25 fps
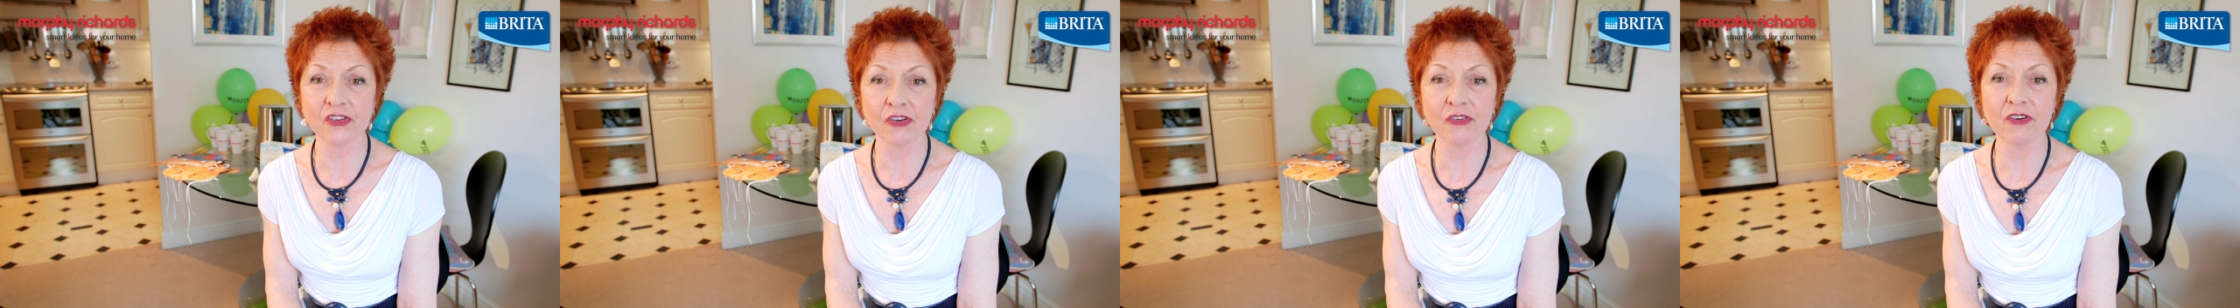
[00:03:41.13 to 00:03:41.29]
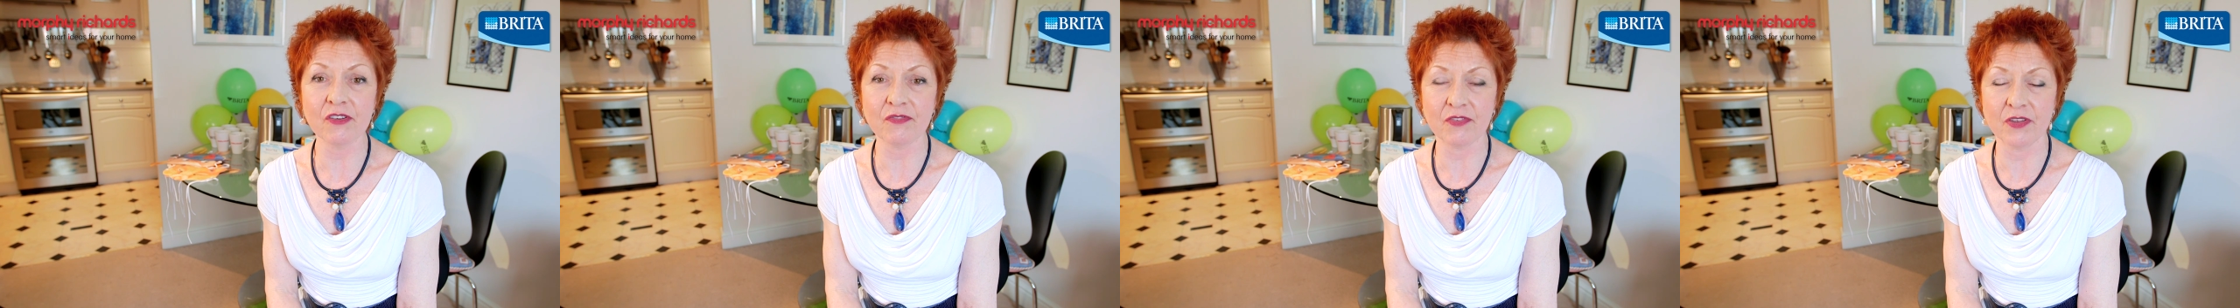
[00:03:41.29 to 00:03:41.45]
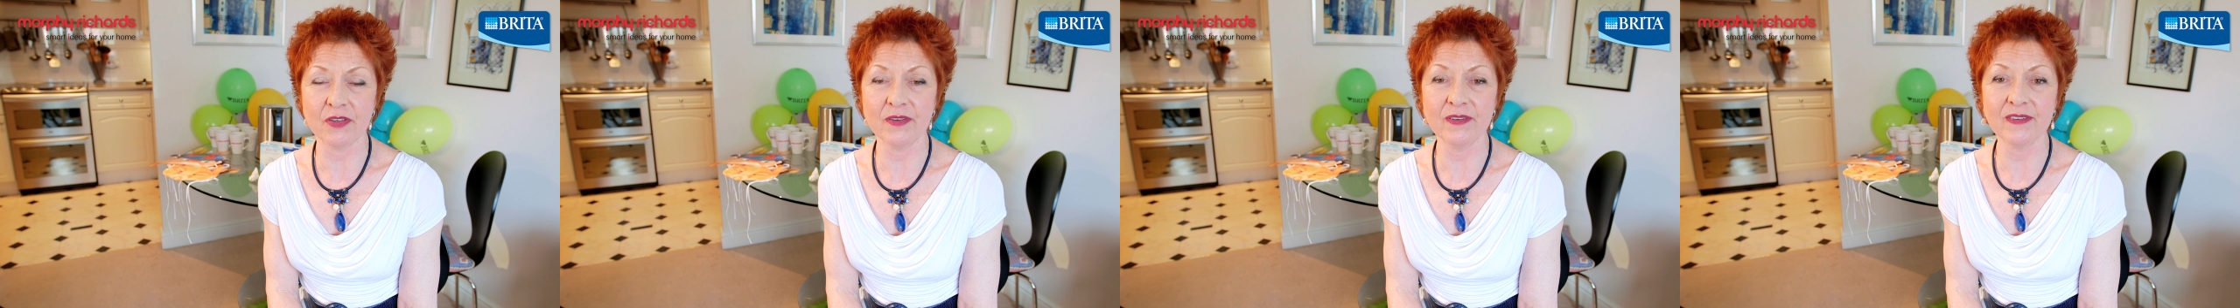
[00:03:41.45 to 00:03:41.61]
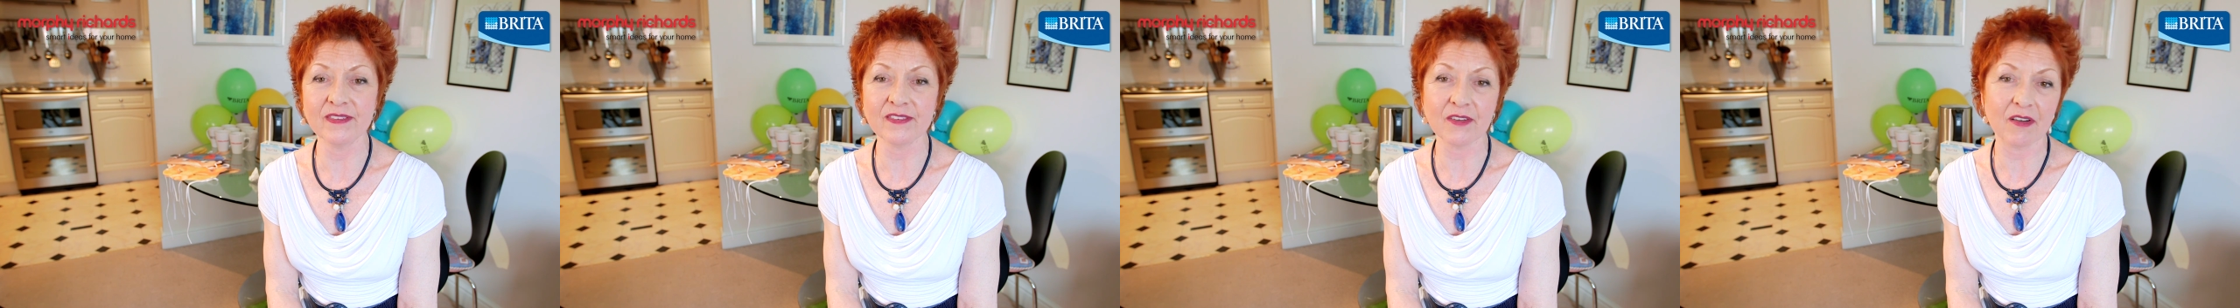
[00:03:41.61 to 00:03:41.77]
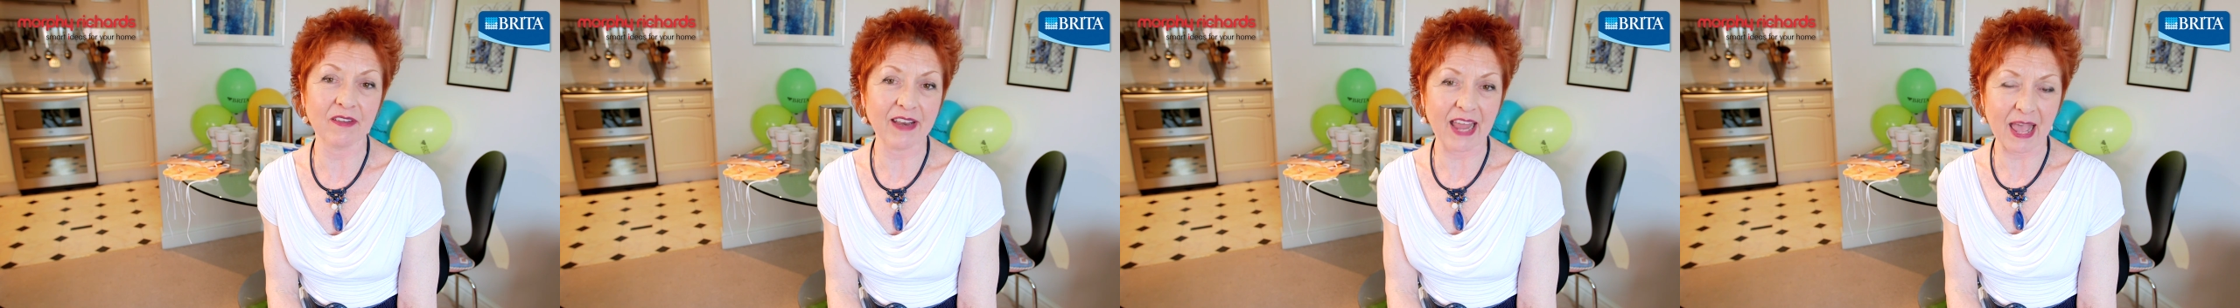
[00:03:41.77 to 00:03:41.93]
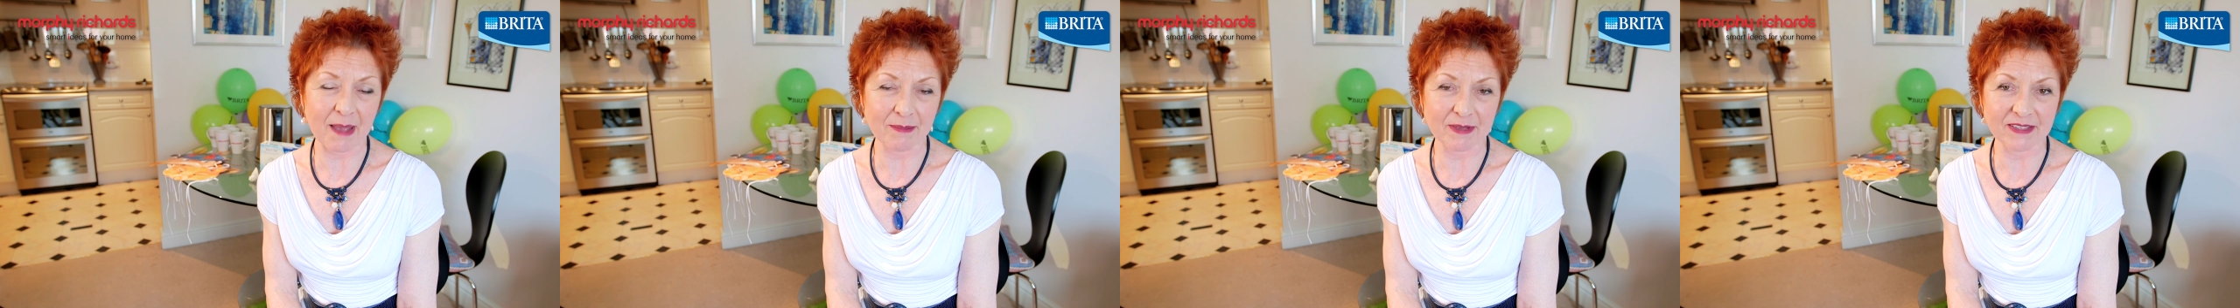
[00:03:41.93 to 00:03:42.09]
your reviews
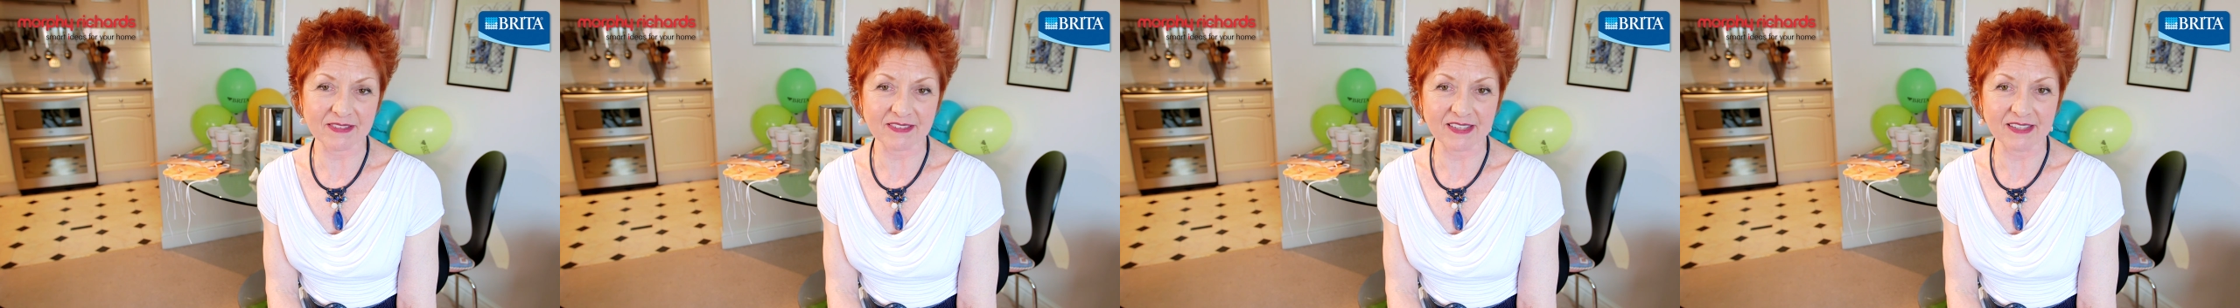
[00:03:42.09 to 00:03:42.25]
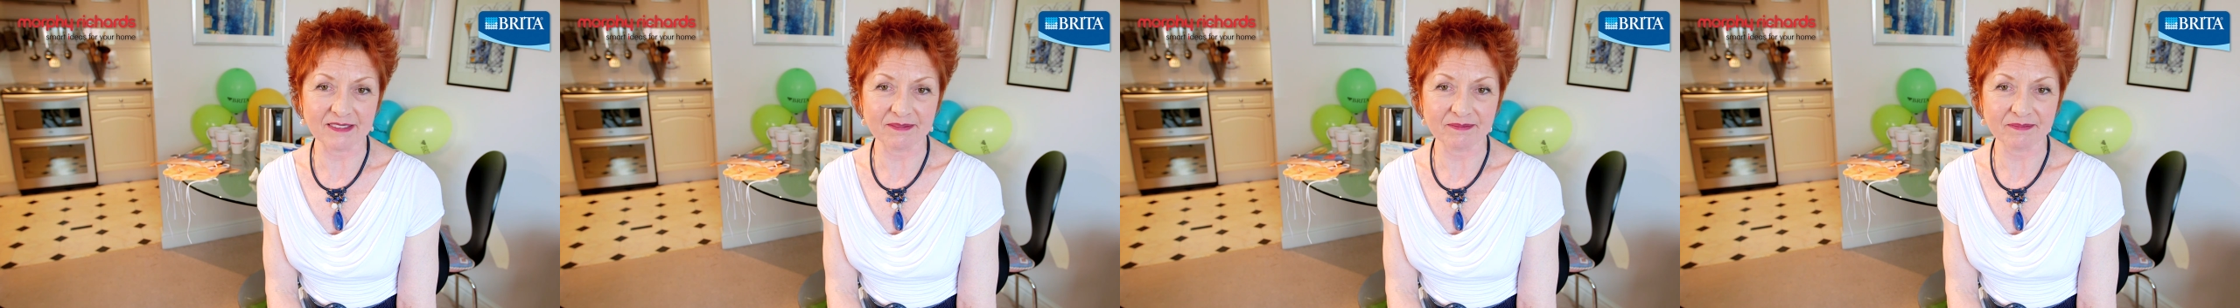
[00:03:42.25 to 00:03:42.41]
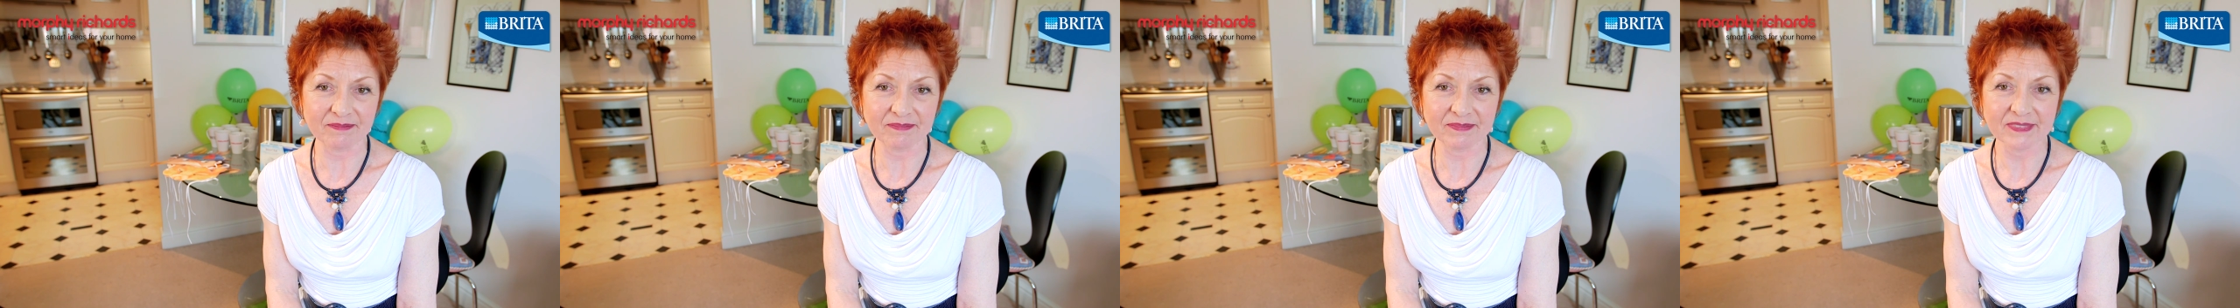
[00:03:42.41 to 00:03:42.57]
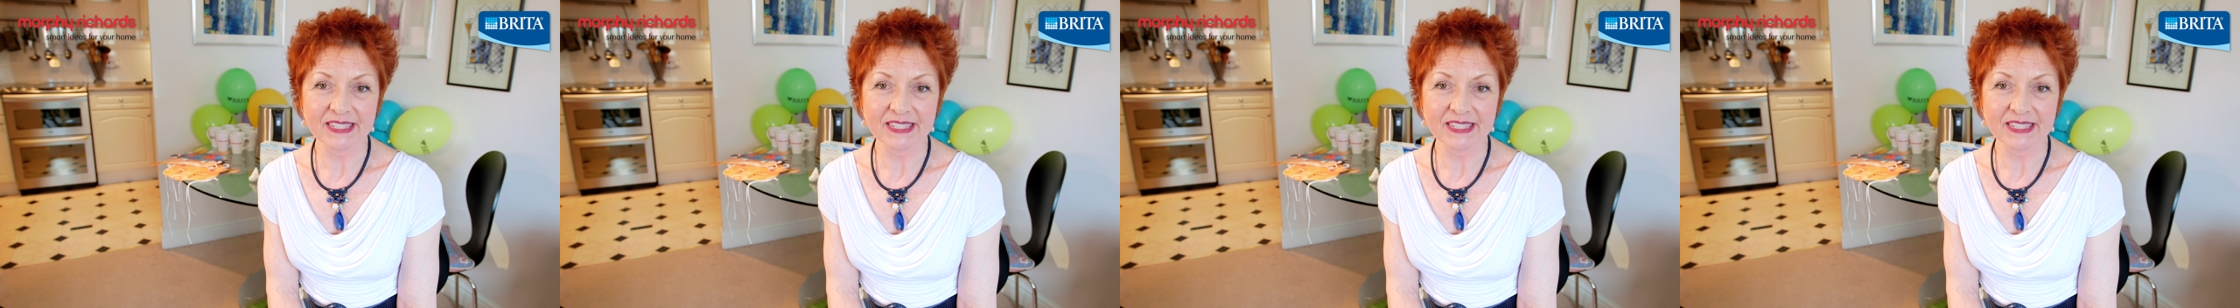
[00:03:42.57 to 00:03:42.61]
on Amazon.